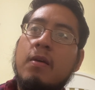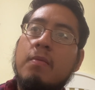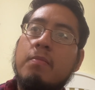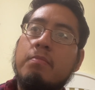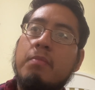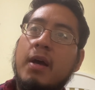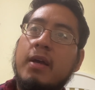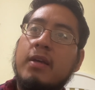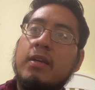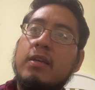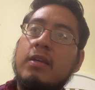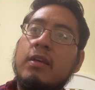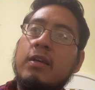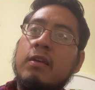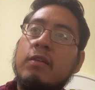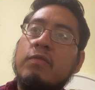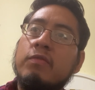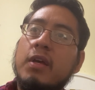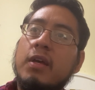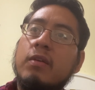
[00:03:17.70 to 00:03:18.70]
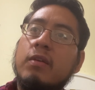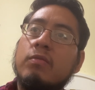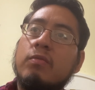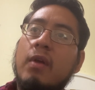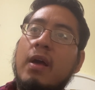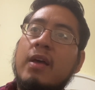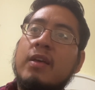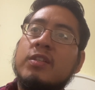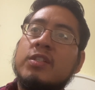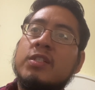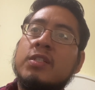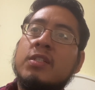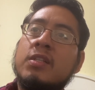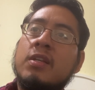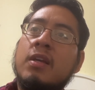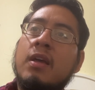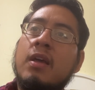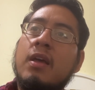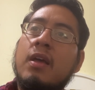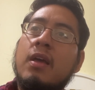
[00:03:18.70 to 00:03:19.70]
my evening rest
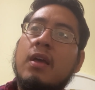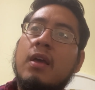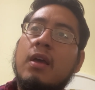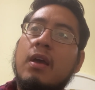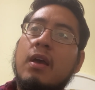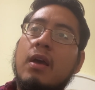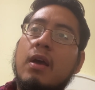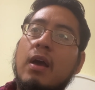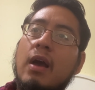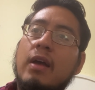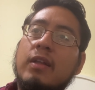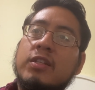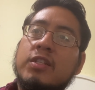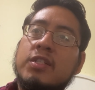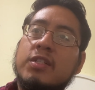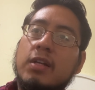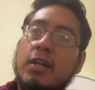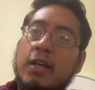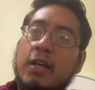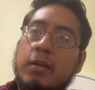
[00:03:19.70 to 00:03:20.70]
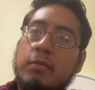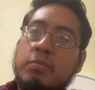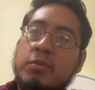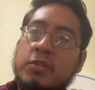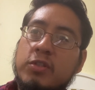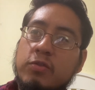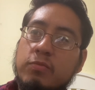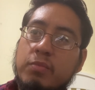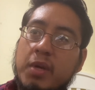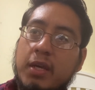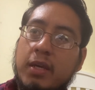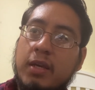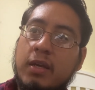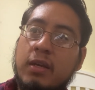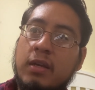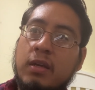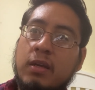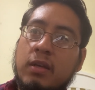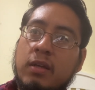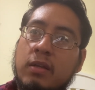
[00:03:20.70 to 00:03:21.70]
and sleep to
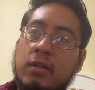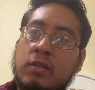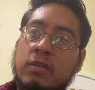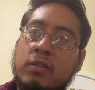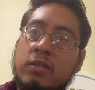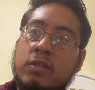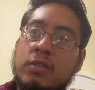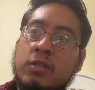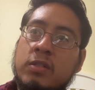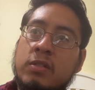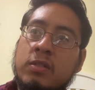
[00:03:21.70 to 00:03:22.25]
meet.